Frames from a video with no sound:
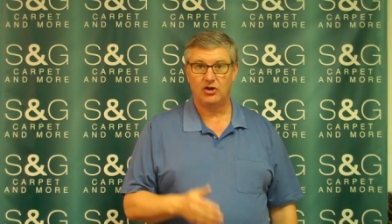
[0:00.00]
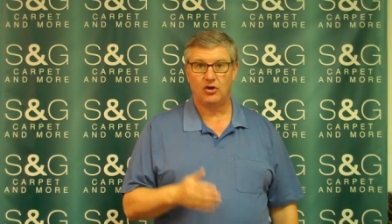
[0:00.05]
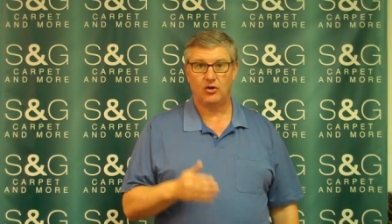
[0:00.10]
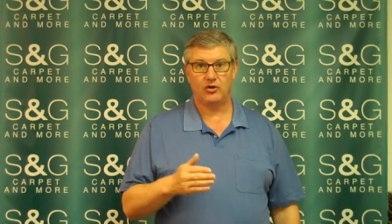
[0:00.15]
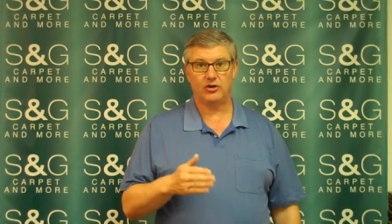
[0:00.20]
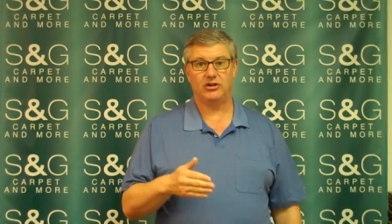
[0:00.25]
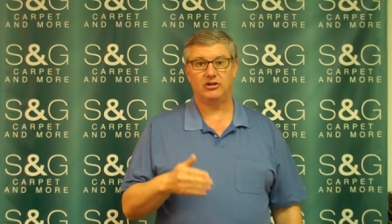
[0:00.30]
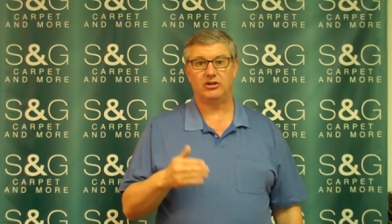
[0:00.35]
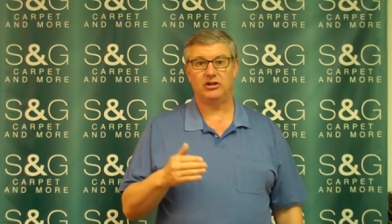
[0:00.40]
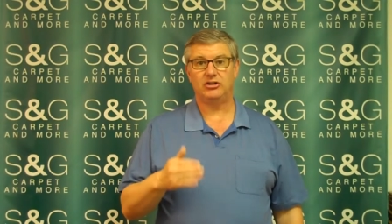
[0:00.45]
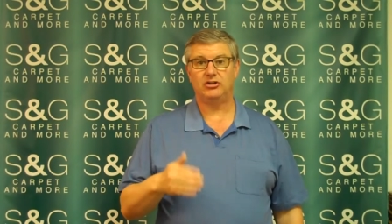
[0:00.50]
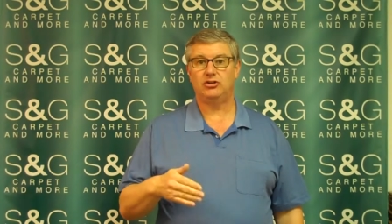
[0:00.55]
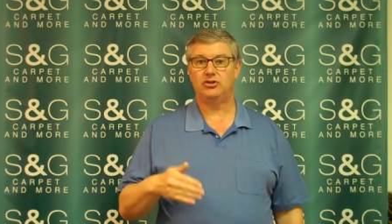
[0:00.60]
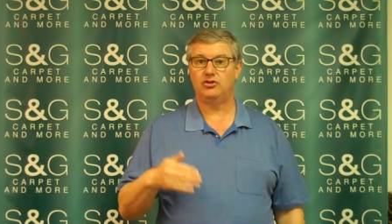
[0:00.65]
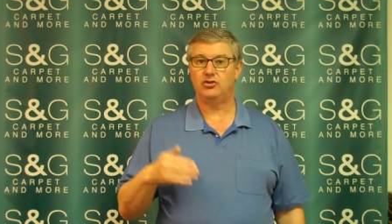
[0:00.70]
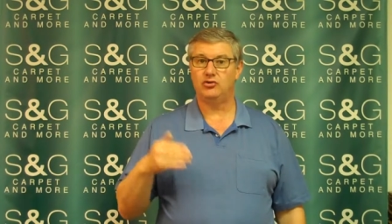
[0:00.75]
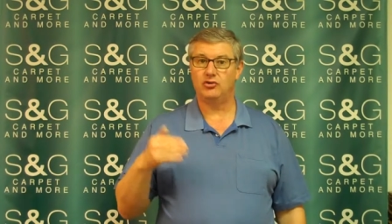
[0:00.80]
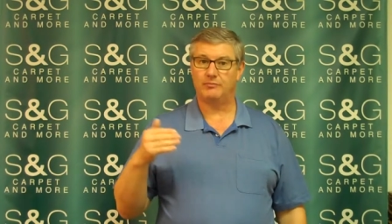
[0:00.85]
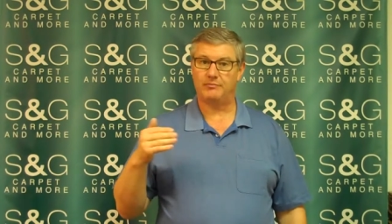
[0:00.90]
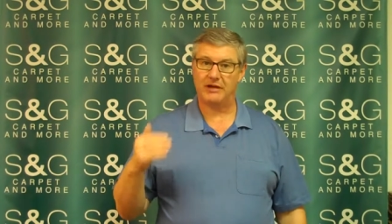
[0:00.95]
or you need to
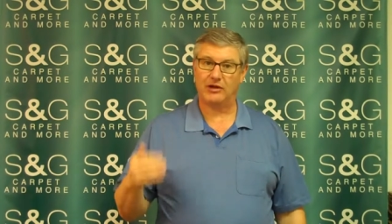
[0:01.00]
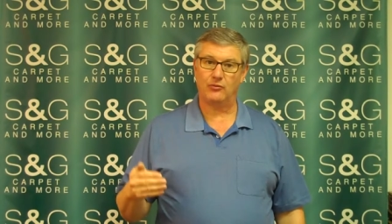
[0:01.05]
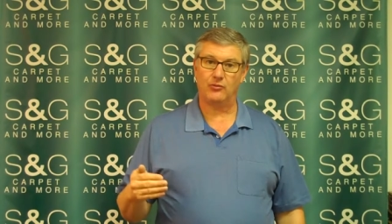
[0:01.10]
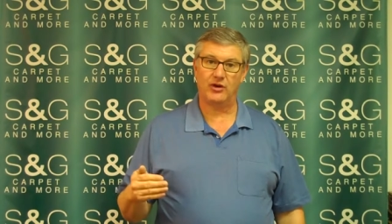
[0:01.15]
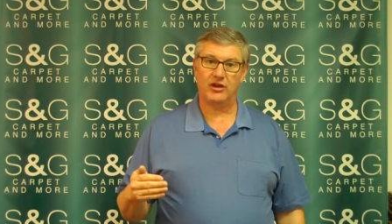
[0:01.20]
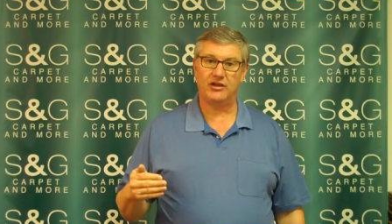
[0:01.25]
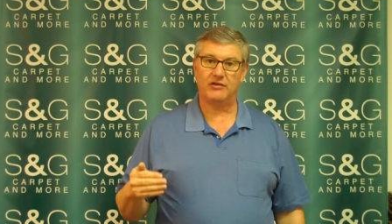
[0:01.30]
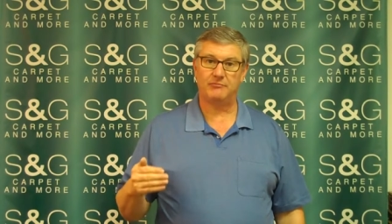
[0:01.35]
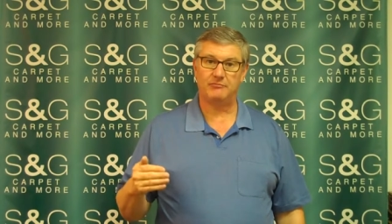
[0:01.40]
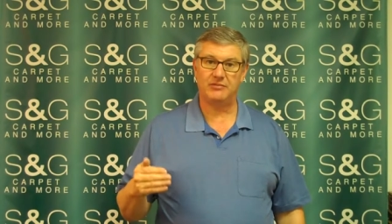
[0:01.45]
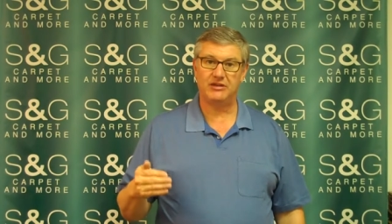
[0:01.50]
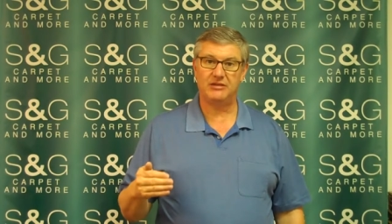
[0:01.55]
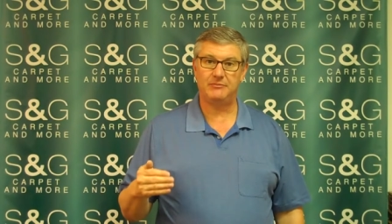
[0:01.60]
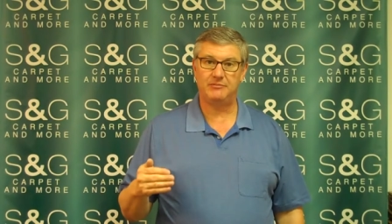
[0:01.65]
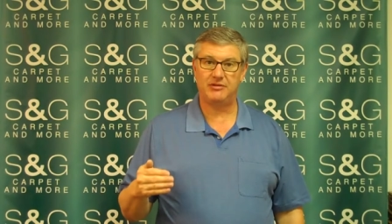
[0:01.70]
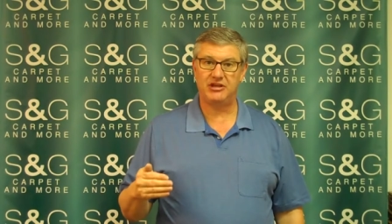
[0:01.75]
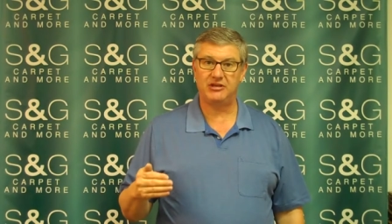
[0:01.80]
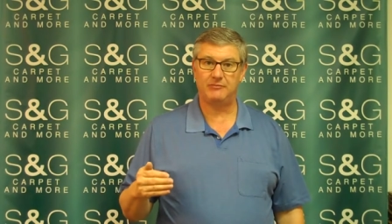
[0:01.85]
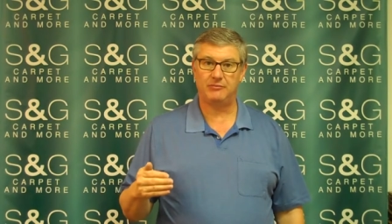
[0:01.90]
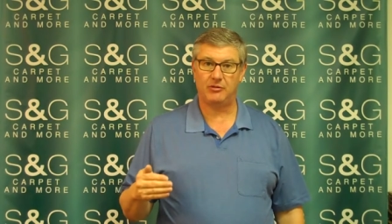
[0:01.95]
do it by way of
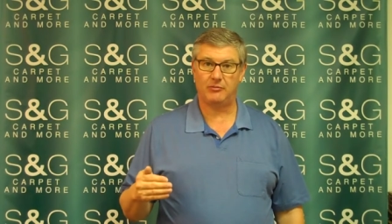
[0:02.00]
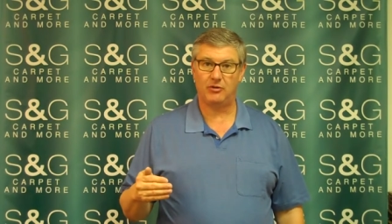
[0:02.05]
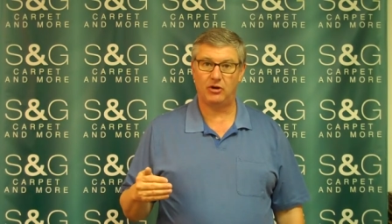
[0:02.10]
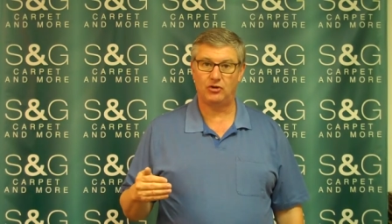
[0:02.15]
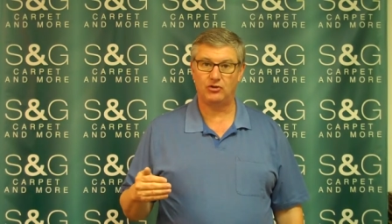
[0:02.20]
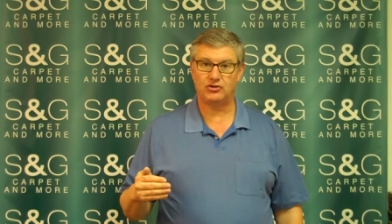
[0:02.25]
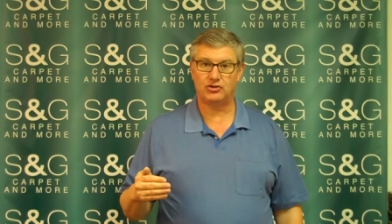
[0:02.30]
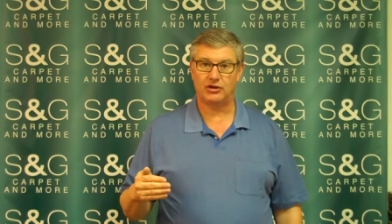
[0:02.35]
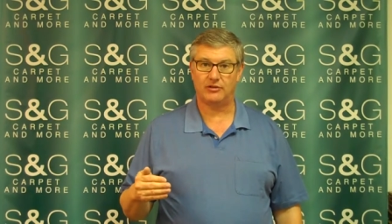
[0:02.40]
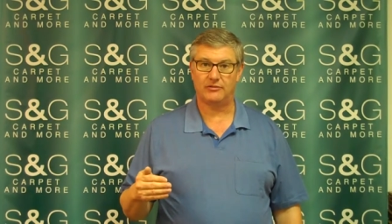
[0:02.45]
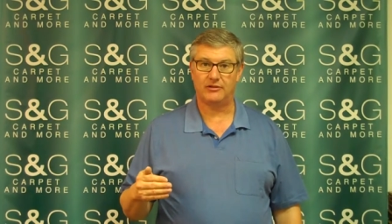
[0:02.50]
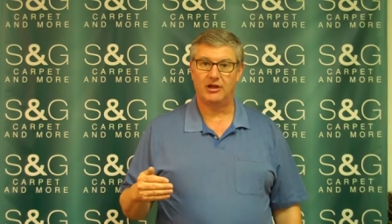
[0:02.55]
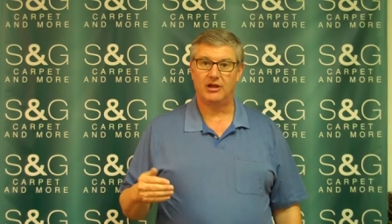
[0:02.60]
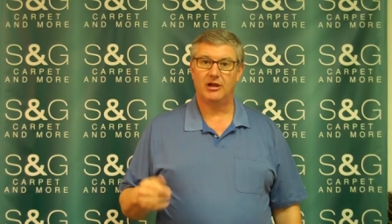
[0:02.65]
BP promotion.